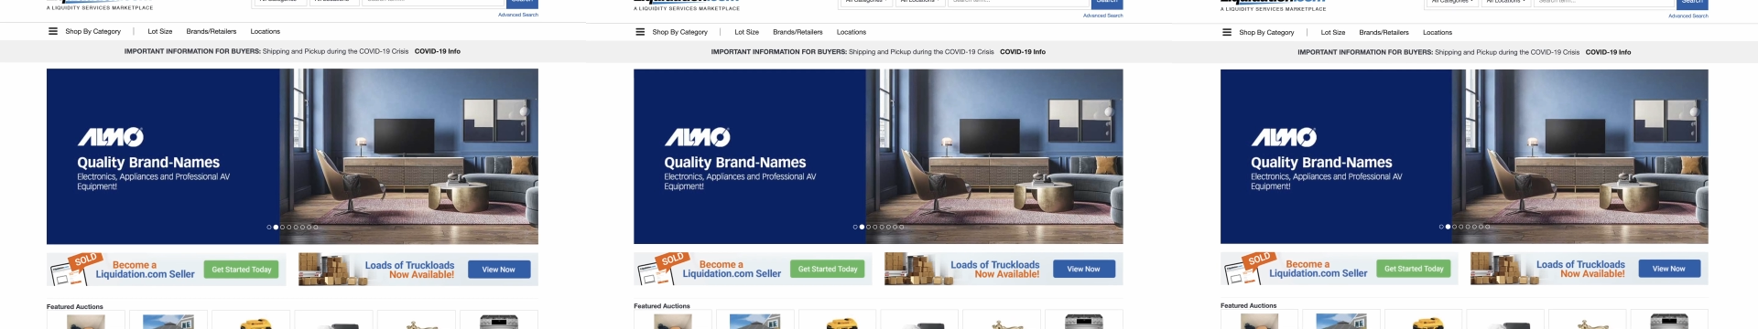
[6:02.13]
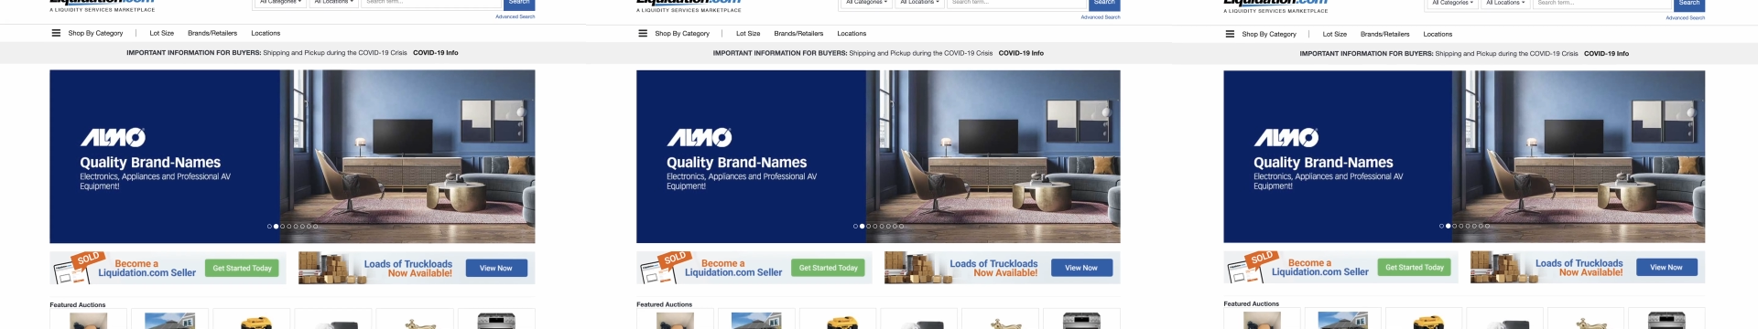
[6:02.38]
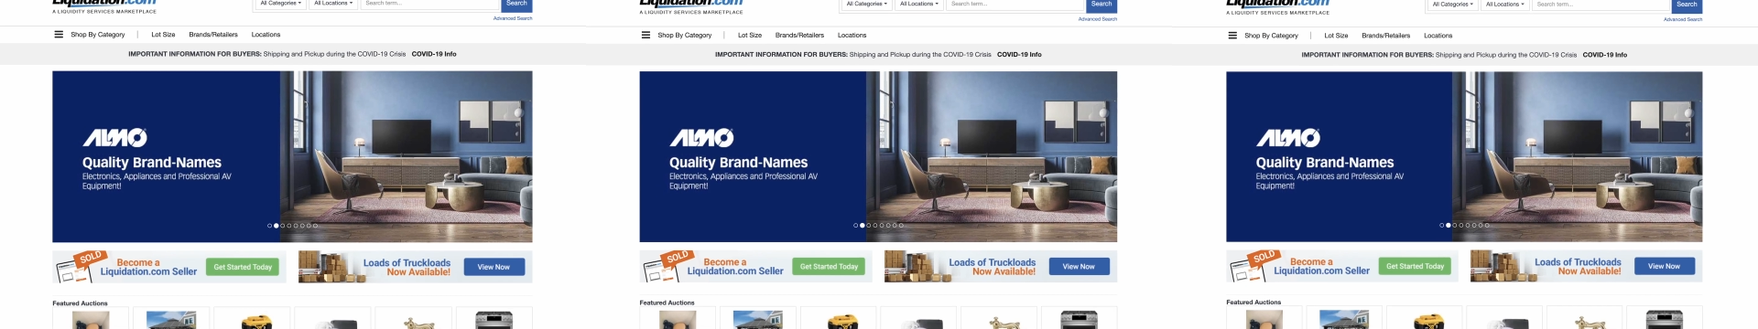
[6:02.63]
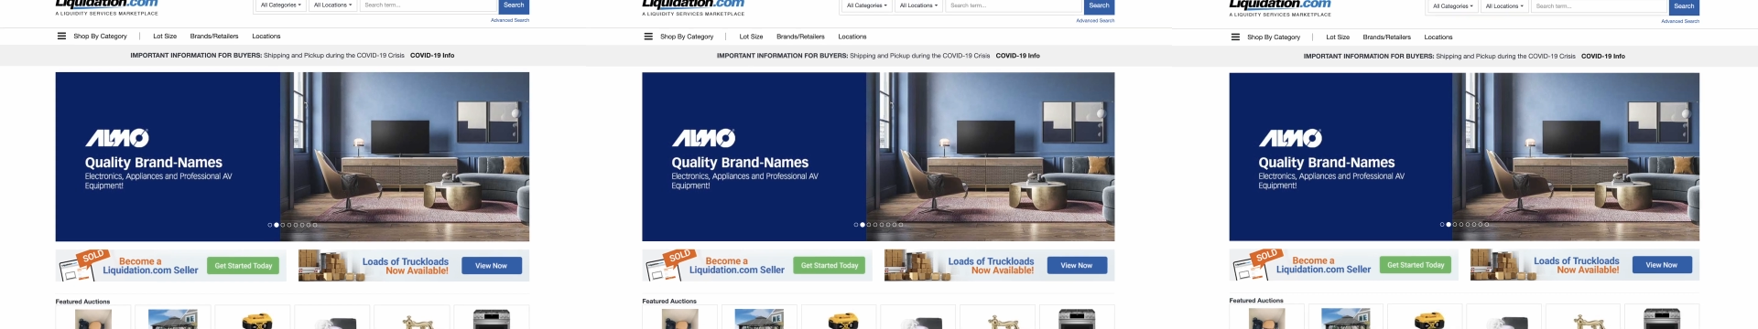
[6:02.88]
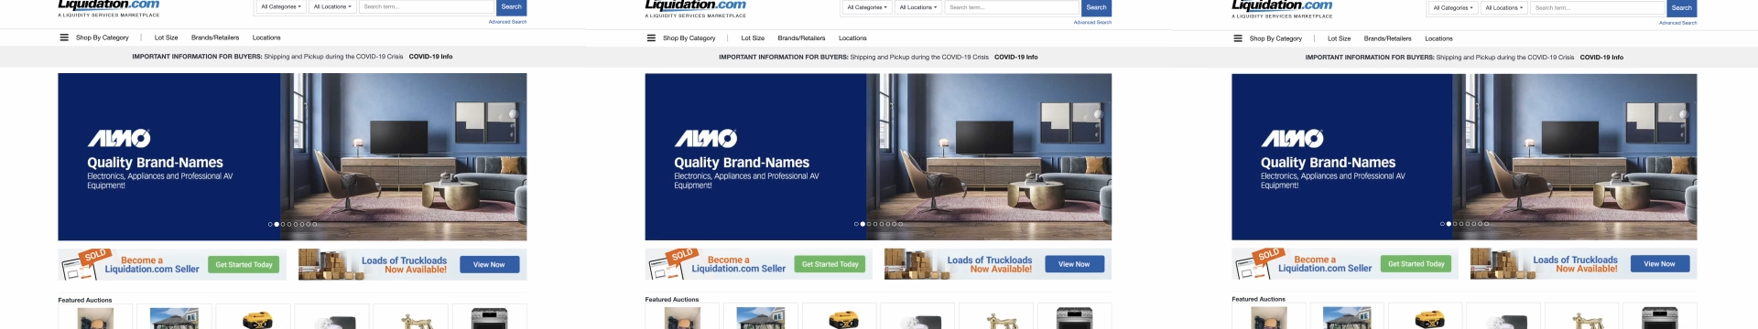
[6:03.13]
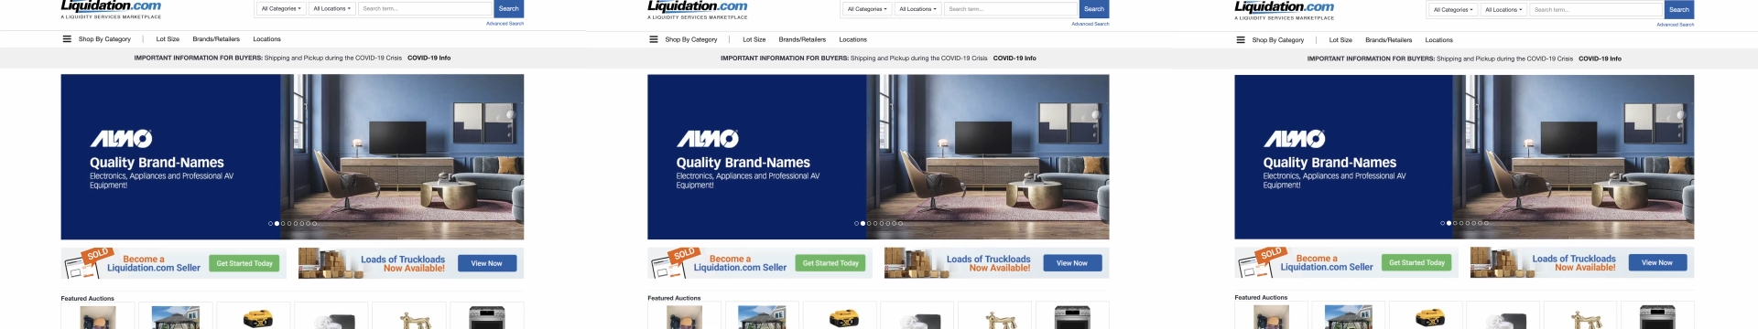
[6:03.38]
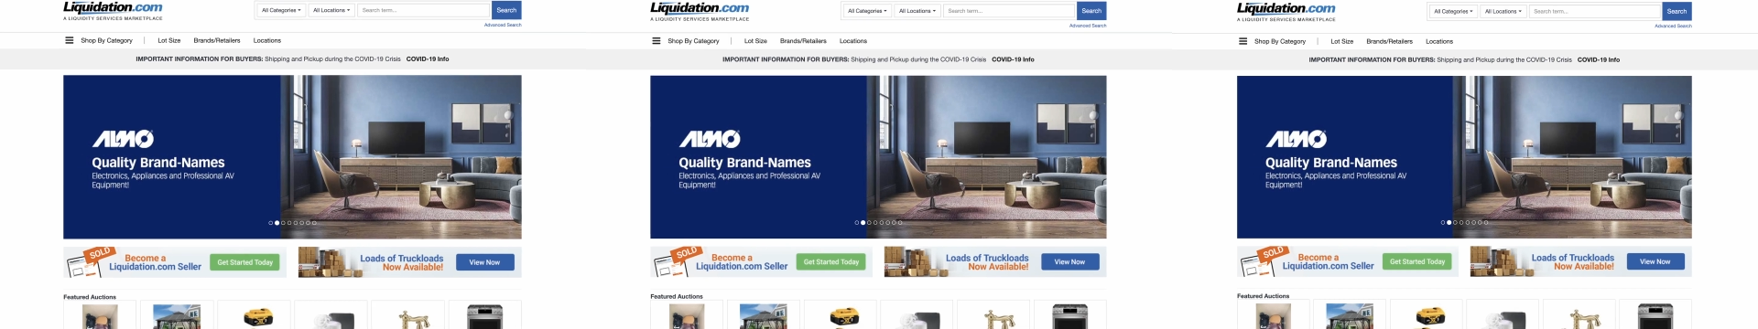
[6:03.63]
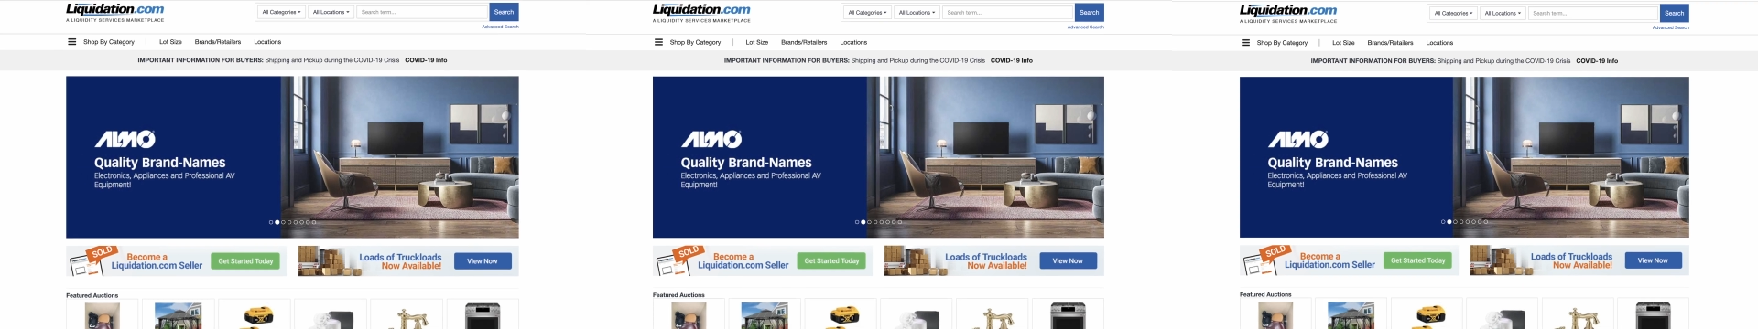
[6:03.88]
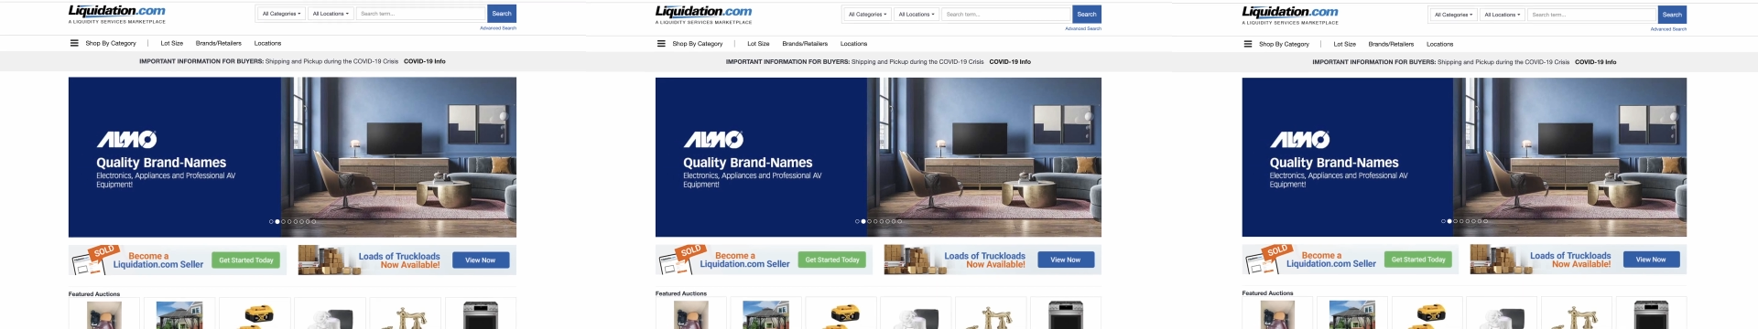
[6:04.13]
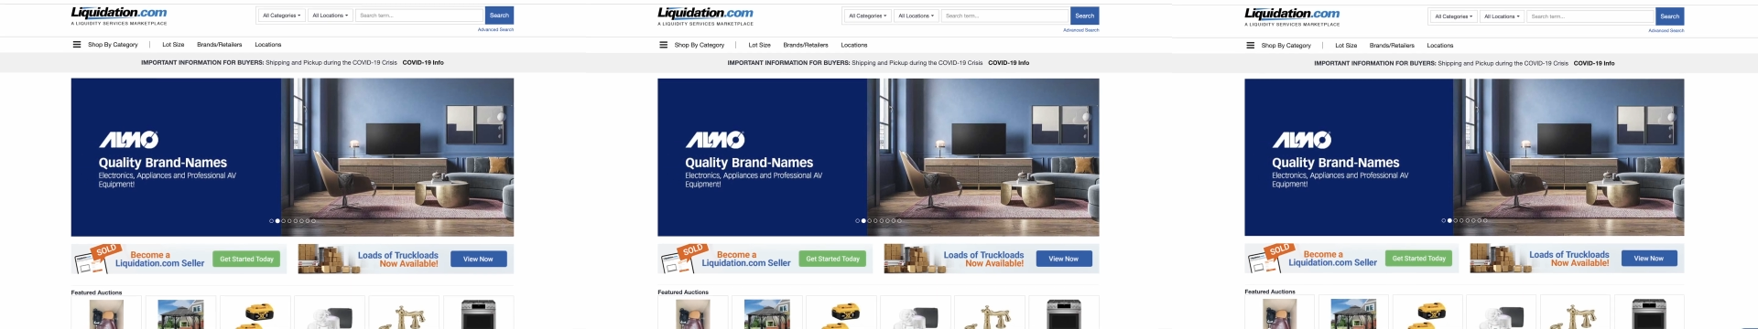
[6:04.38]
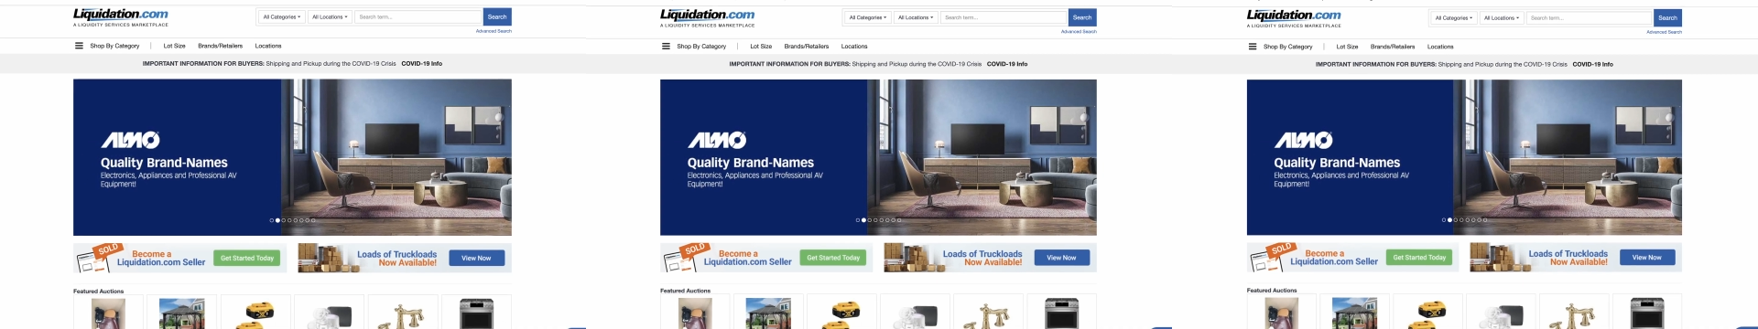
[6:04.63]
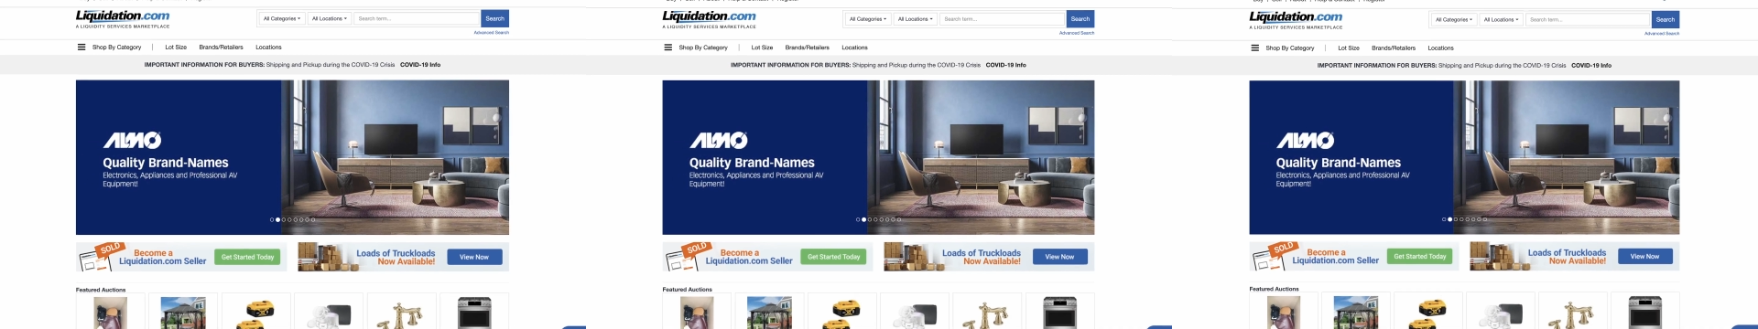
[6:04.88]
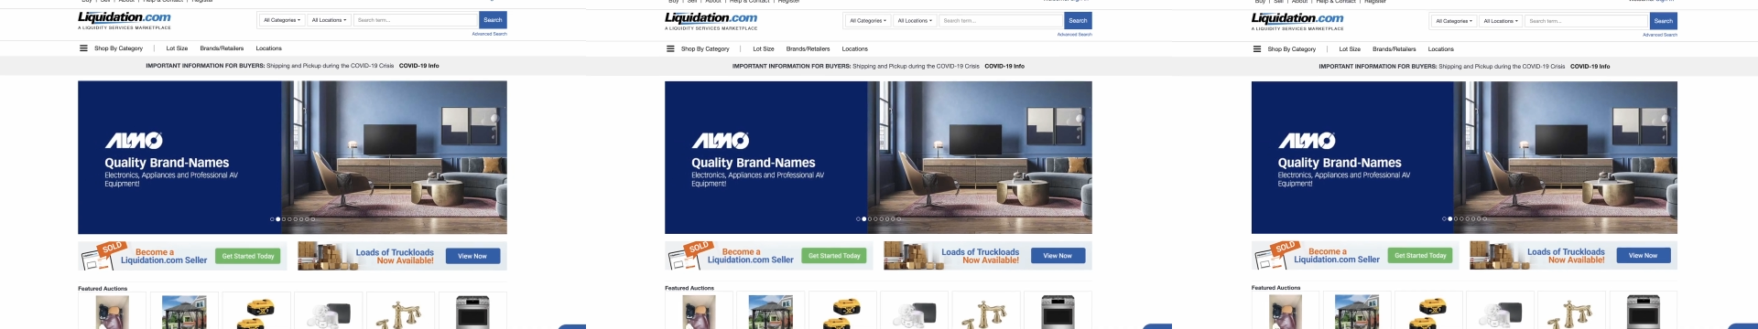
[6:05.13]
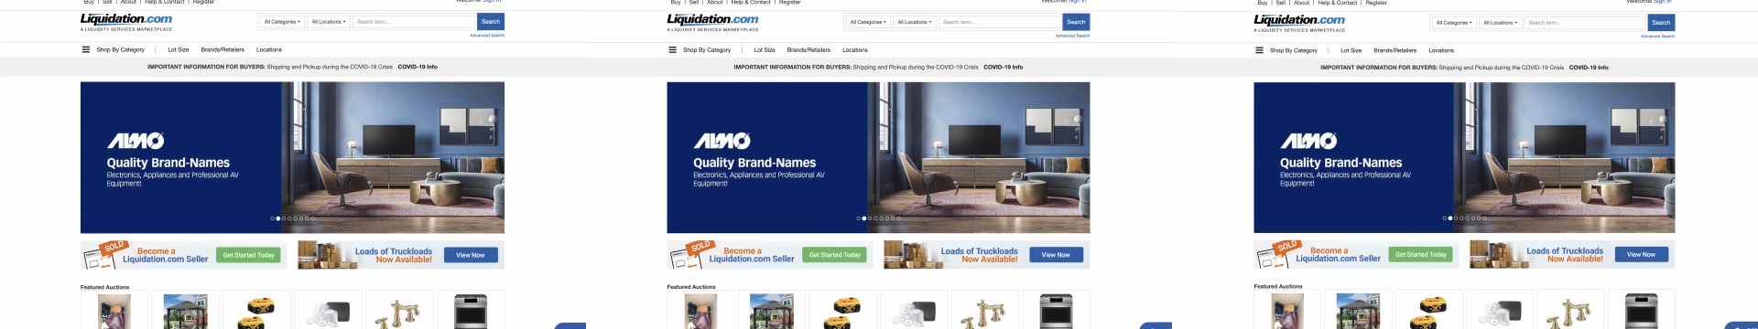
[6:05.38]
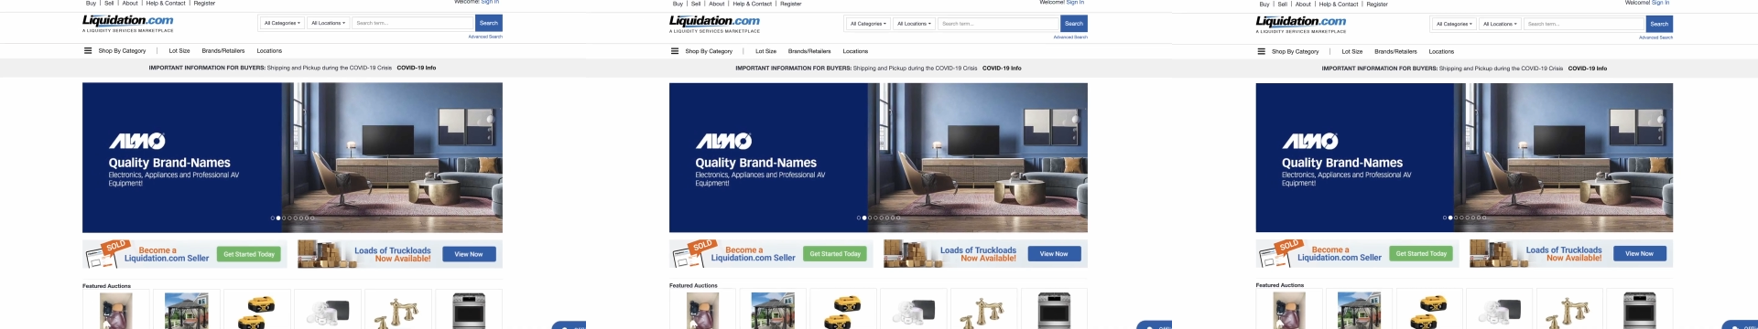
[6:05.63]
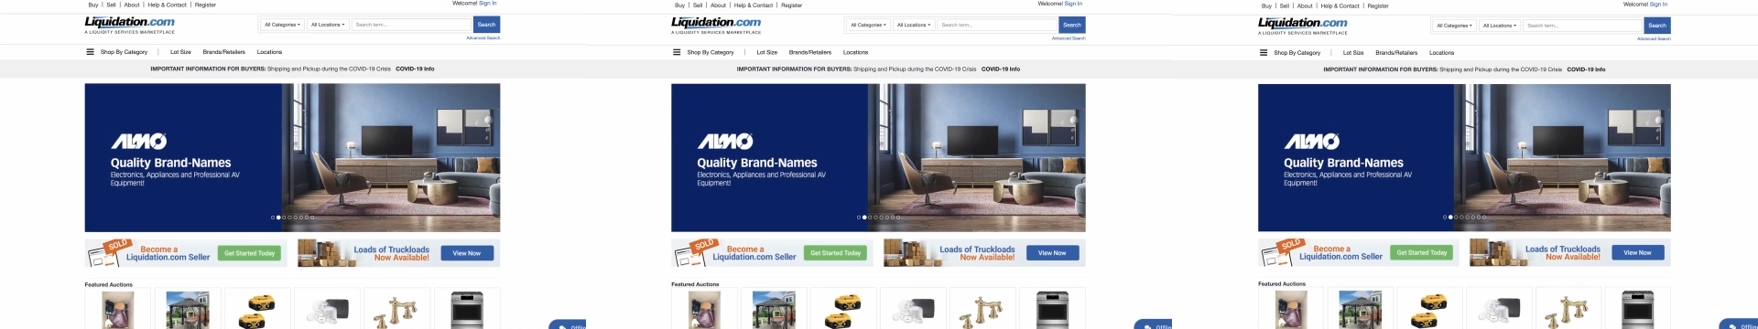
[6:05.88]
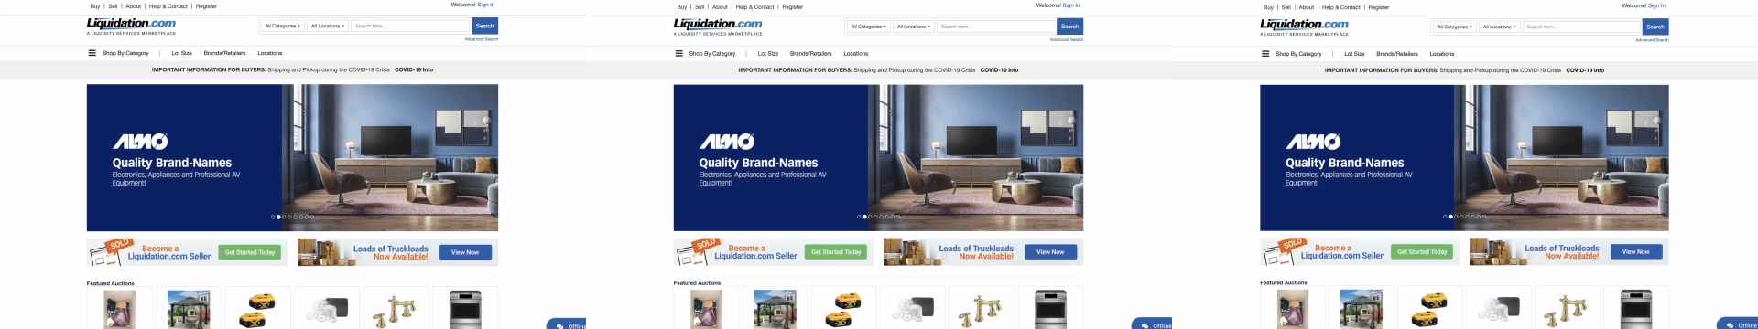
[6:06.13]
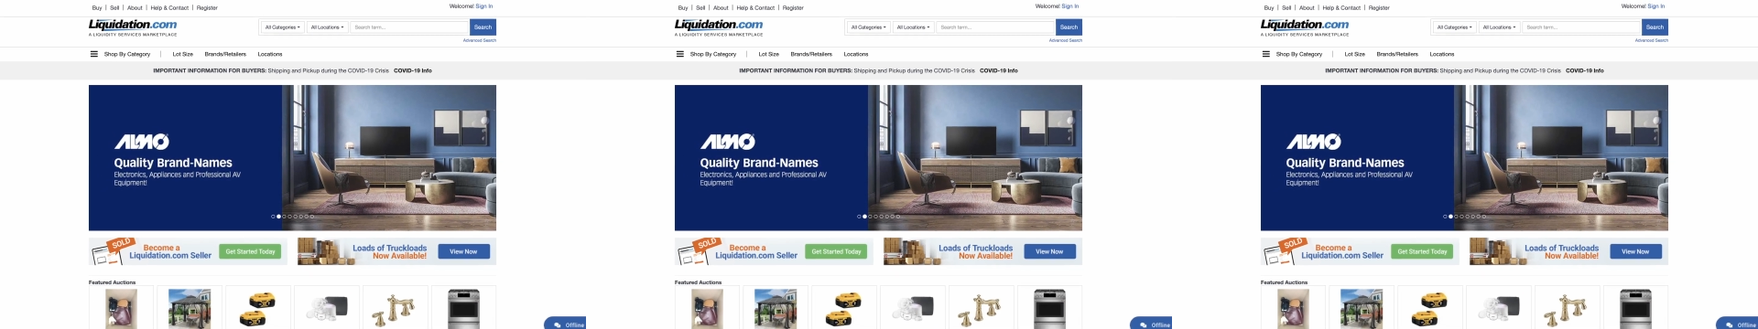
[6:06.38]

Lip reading: Nobody's mouth can be seen.